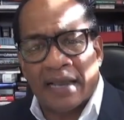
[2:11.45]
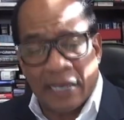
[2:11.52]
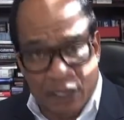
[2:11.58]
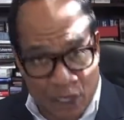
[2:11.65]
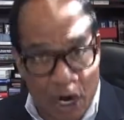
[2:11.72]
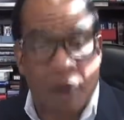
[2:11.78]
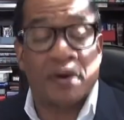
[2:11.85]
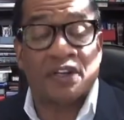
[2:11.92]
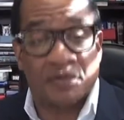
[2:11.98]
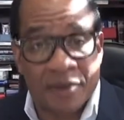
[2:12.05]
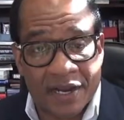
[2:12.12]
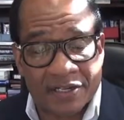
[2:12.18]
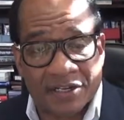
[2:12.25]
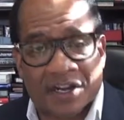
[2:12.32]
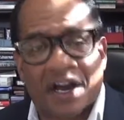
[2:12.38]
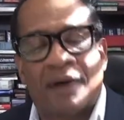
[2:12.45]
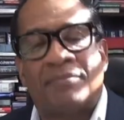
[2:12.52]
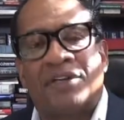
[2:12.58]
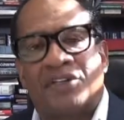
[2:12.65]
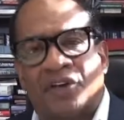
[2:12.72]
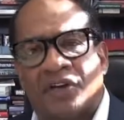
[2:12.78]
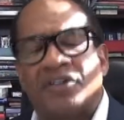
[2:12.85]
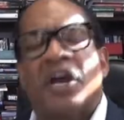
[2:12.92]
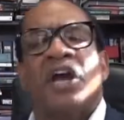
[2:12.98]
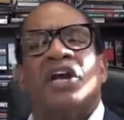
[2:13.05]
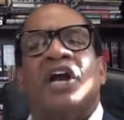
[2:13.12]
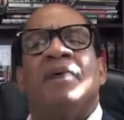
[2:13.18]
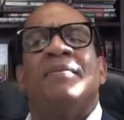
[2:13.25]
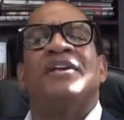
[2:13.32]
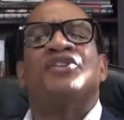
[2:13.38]
encouragement to come to church.
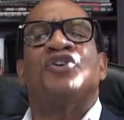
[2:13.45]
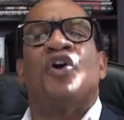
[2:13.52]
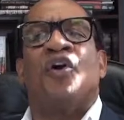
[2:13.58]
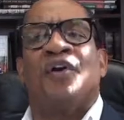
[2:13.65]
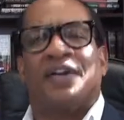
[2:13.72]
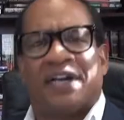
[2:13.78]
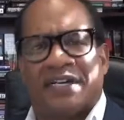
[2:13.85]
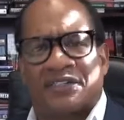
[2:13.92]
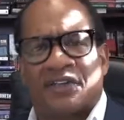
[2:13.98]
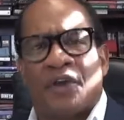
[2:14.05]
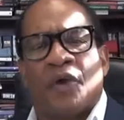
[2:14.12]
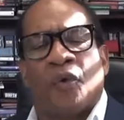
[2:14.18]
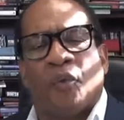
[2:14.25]
Come and join us.